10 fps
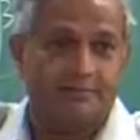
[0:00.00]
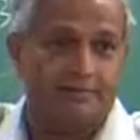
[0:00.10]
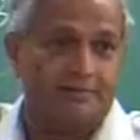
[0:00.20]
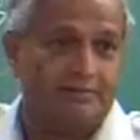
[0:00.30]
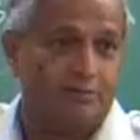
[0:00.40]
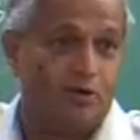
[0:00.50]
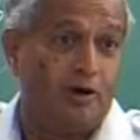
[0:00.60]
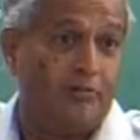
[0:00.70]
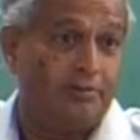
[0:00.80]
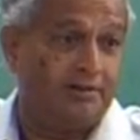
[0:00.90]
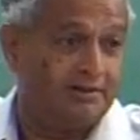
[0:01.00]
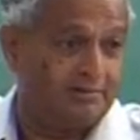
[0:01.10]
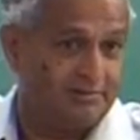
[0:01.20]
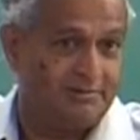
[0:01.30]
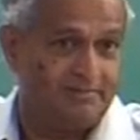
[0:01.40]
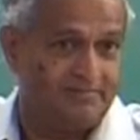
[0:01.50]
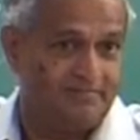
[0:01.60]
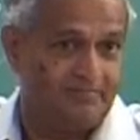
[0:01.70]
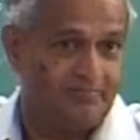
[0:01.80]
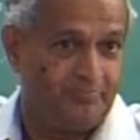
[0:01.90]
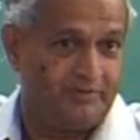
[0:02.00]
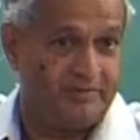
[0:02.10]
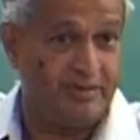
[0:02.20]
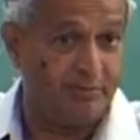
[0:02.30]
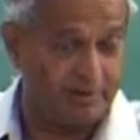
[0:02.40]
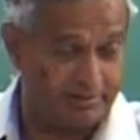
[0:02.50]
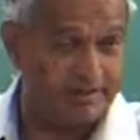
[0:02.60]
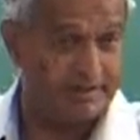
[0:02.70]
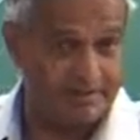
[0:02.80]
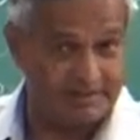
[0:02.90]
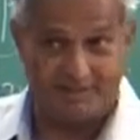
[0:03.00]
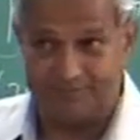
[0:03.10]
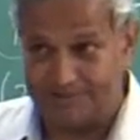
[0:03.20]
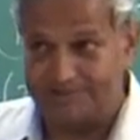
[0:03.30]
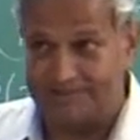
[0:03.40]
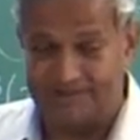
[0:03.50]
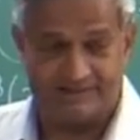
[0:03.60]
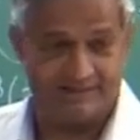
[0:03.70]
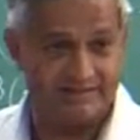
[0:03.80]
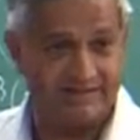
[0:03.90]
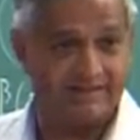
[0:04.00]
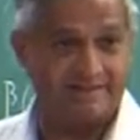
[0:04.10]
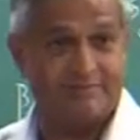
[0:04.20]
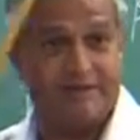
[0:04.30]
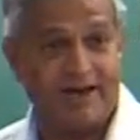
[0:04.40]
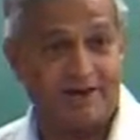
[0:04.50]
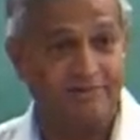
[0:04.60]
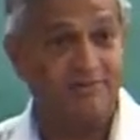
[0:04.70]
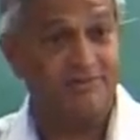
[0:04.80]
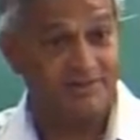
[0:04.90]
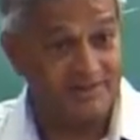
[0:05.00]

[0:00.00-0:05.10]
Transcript: it will go up a little bit. Same operating condition, please understand, it is not that my RPM is